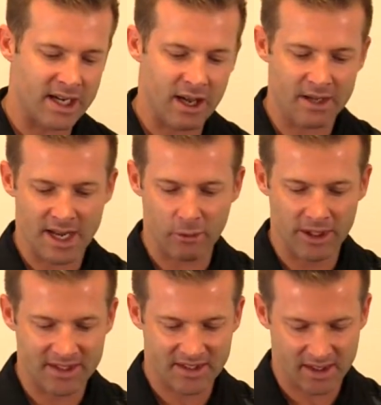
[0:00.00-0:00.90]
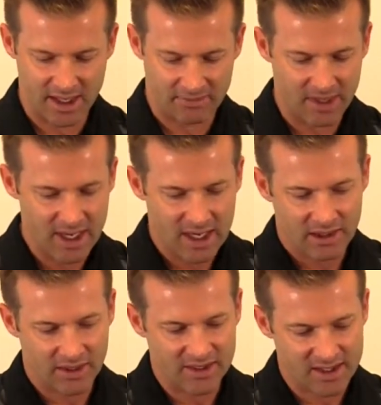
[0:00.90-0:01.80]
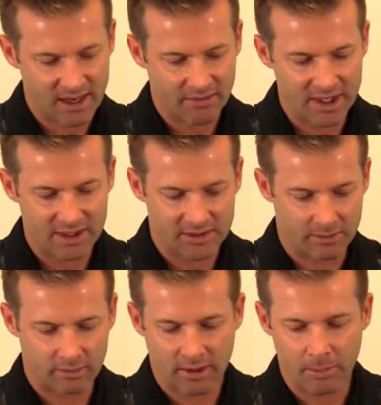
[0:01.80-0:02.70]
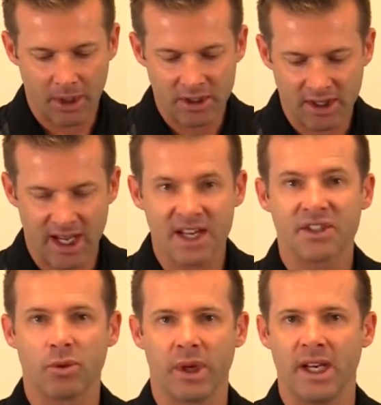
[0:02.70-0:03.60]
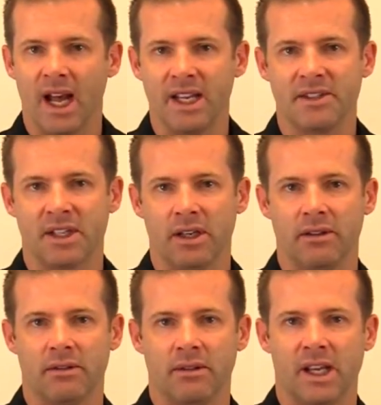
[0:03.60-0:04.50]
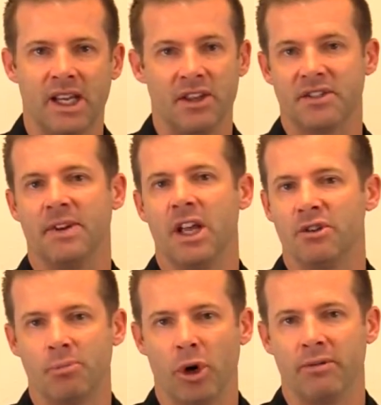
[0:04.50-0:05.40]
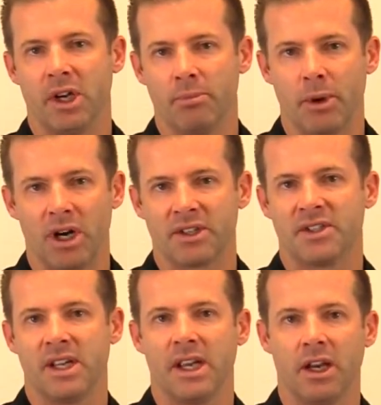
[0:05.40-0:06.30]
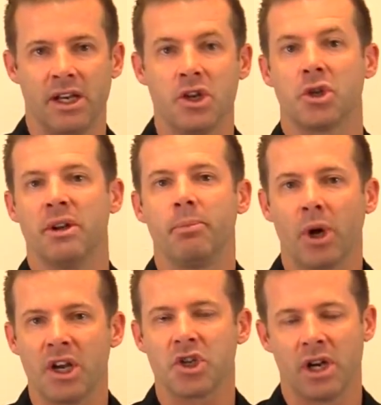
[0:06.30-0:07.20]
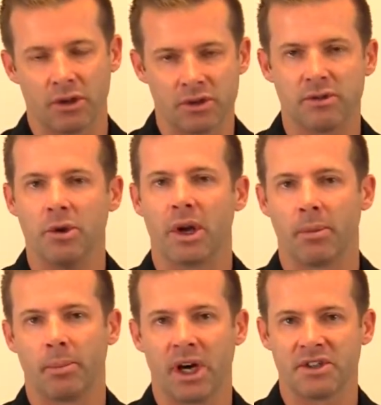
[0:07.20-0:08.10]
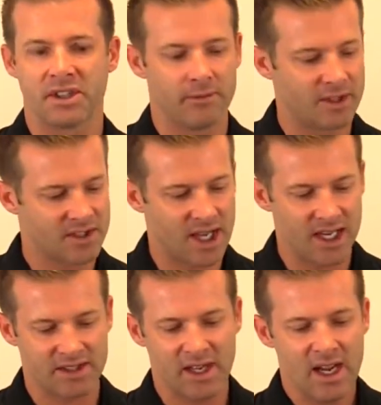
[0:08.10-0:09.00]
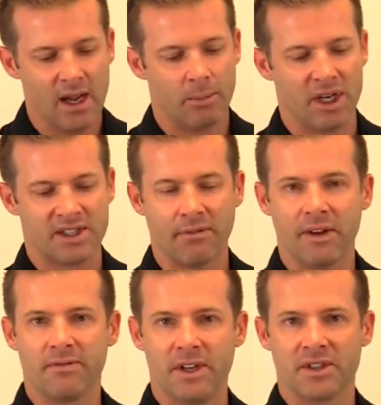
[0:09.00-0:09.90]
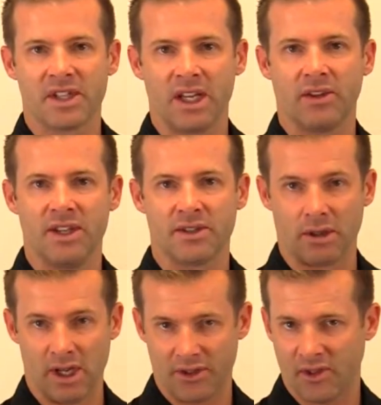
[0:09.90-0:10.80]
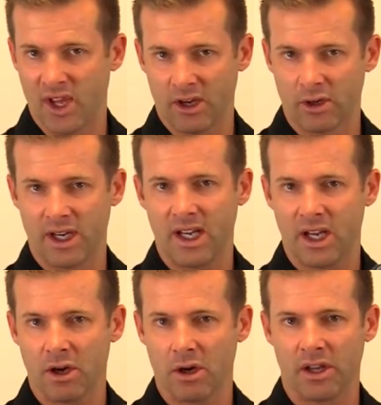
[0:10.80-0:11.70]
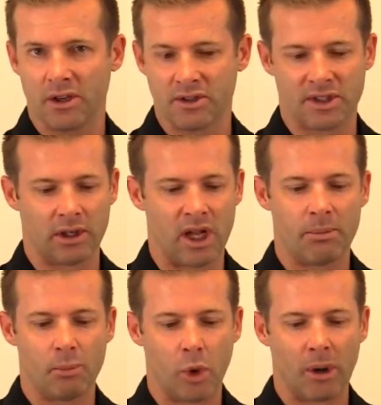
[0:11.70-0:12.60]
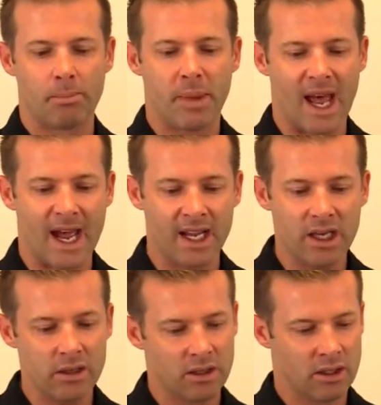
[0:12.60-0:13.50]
now, yeah, really stiff. These definitely is compared to the S29s, and again, this video is more of an unboxing and initial impression. I'll do a comparison of the skates, but it definitely feels like these are a lot thicker in here and there's a lot more padding.